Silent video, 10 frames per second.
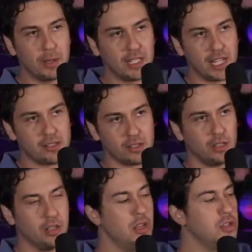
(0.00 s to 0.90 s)
but that
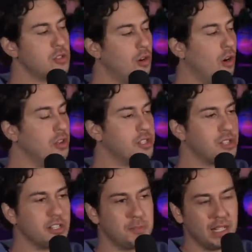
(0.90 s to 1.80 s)
song. So all the
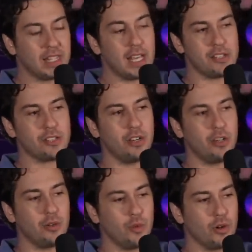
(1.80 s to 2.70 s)
songs but that
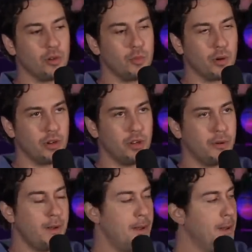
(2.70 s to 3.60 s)
song were were
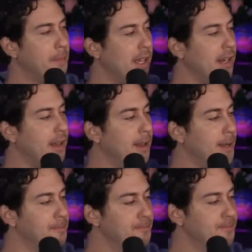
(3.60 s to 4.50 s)
new, but
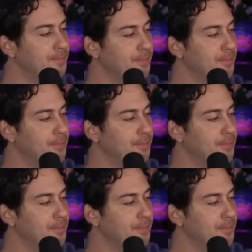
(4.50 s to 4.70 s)
um,